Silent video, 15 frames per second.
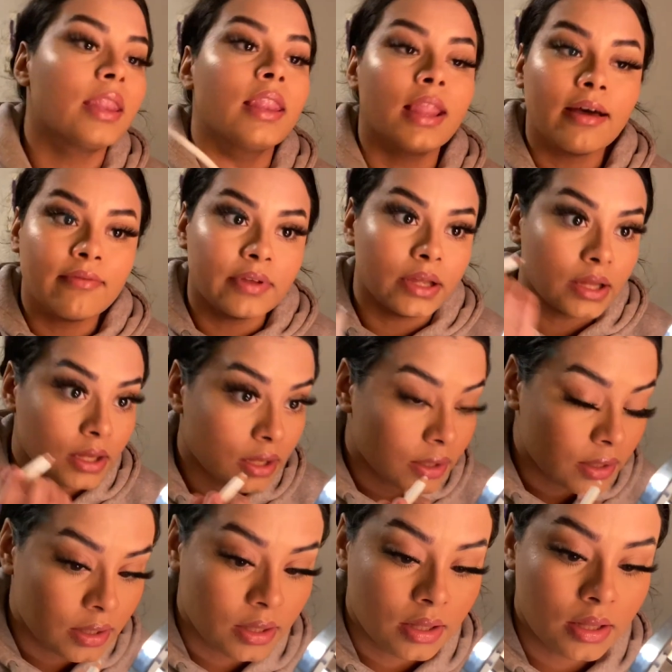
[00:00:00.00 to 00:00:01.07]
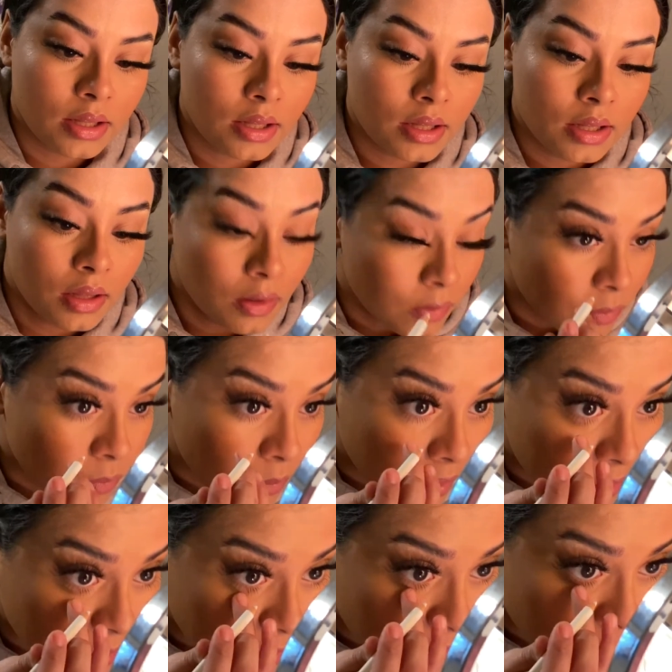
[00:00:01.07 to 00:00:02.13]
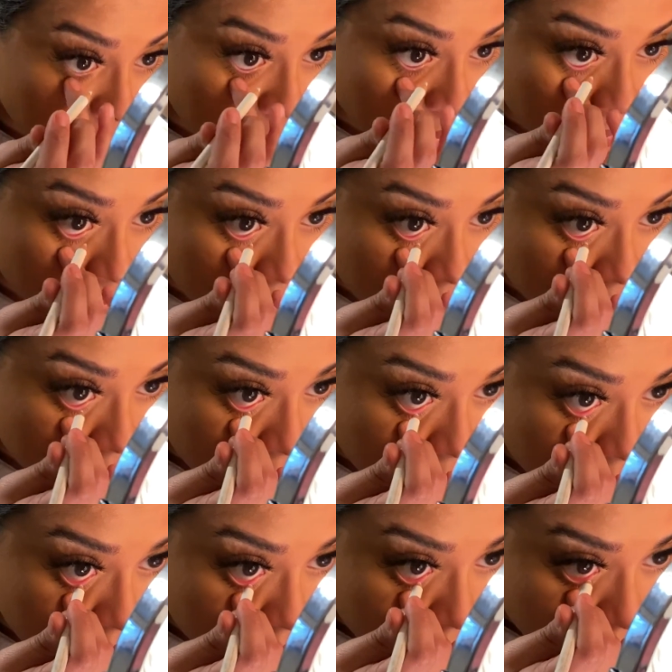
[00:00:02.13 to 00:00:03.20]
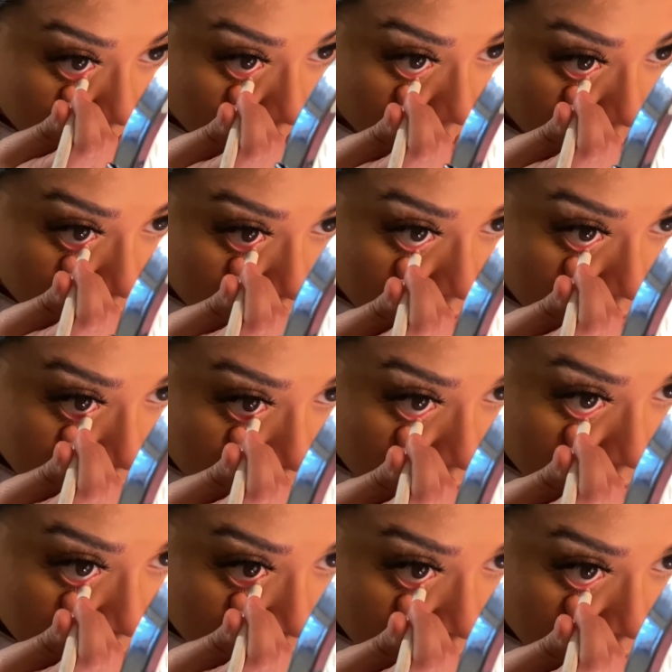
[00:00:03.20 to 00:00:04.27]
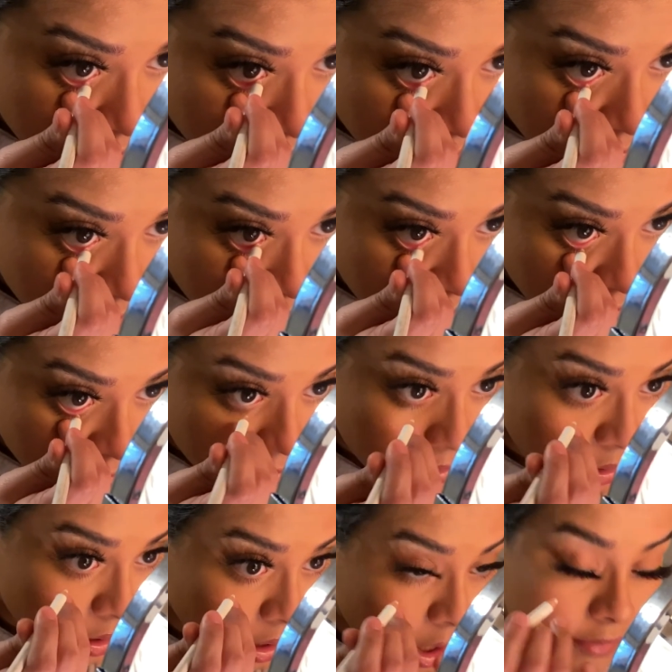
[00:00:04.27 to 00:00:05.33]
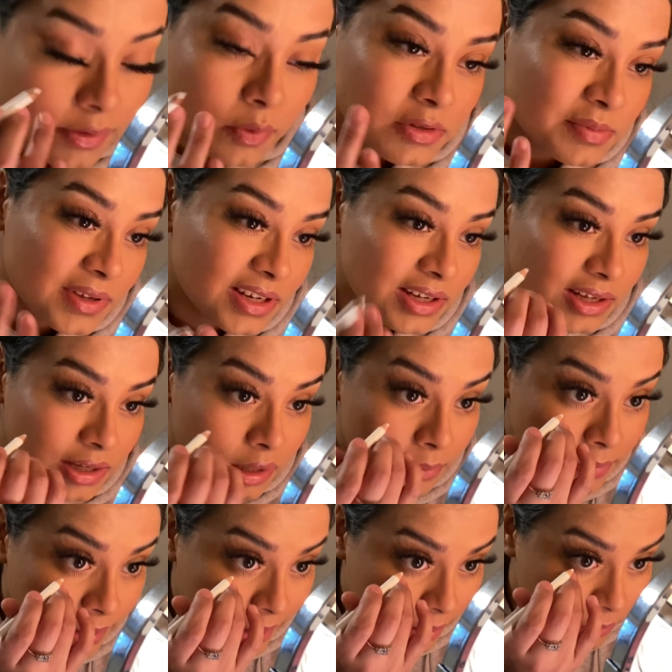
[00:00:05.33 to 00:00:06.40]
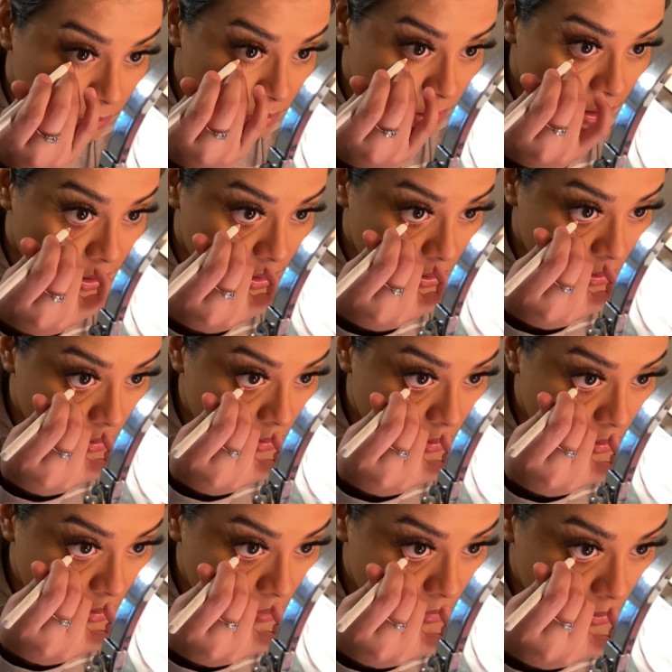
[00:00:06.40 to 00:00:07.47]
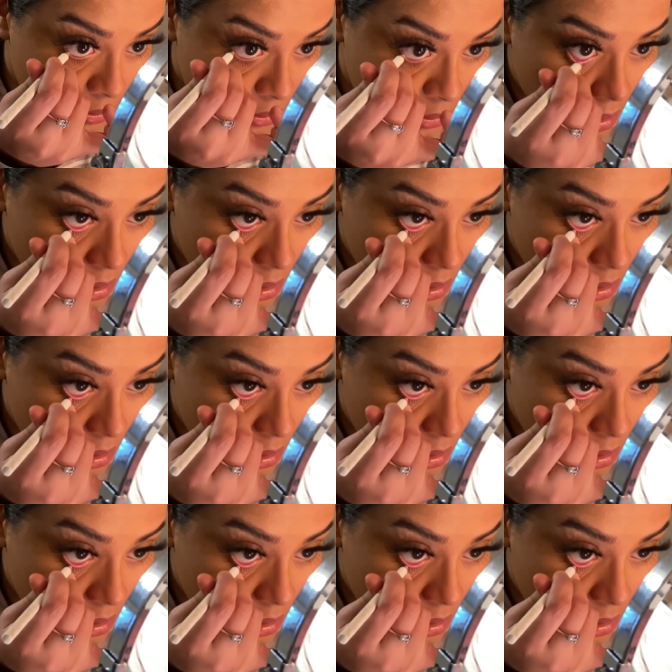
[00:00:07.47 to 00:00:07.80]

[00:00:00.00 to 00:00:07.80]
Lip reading: loving white liner. Like, on the waterline. I've always been a black waterline girl, but